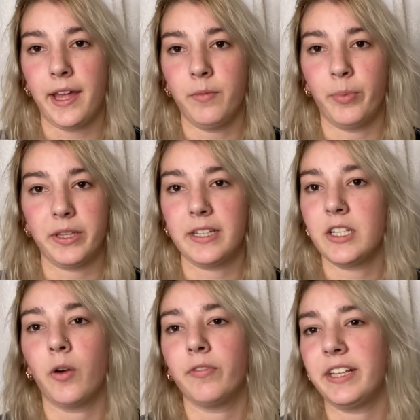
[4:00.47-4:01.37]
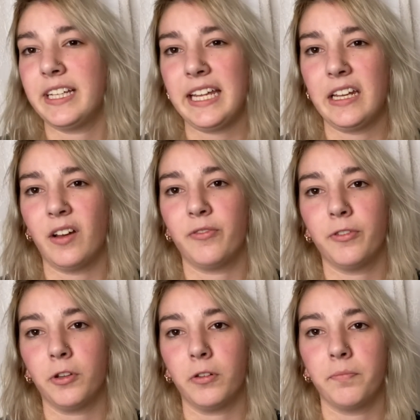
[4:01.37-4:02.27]
but they don't really need a
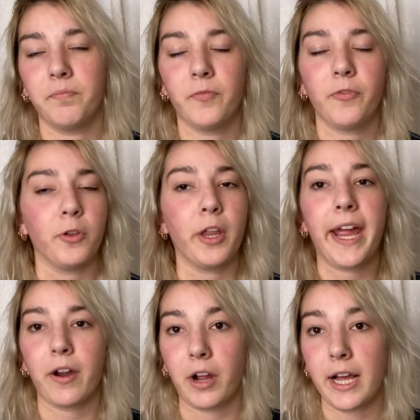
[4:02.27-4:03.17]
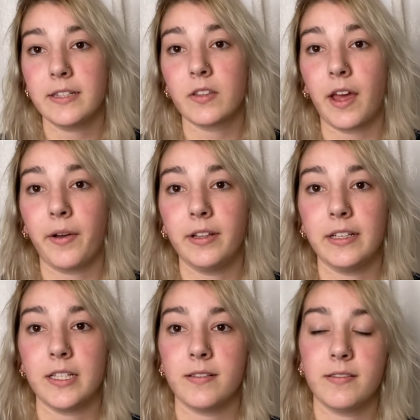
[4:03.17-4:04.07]
full haircut. So that
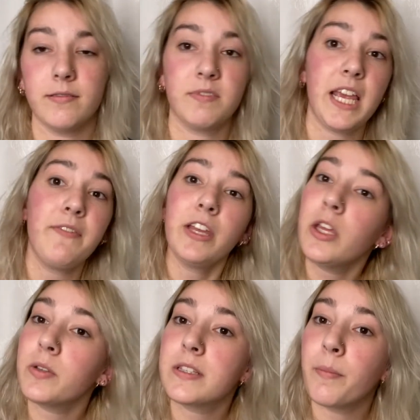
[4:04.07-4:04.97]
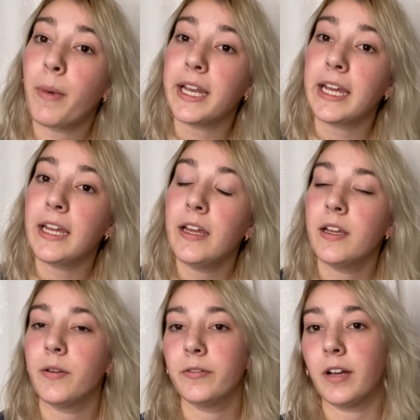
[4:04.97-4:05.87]
is saving you some money
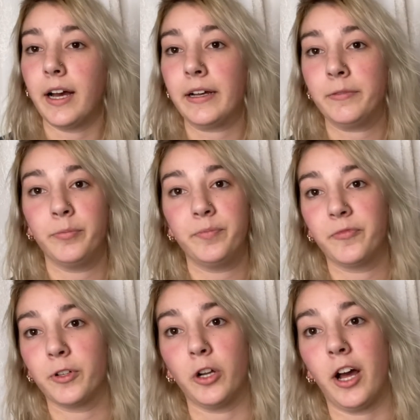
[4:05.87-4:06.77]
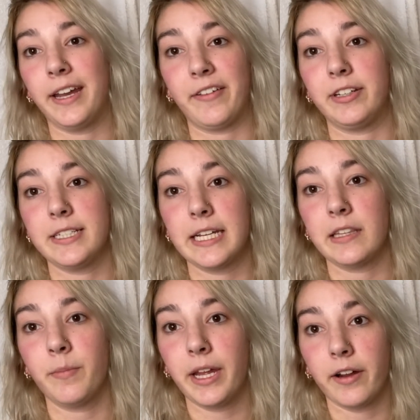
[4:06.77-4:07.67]
for not having to get
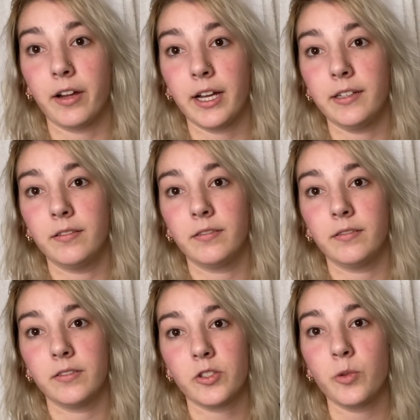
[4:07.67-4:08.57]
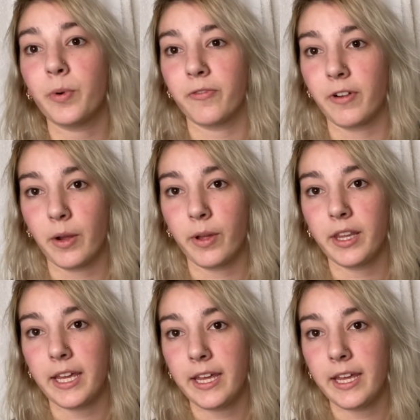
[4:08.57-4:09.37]
them a haircut super frequently.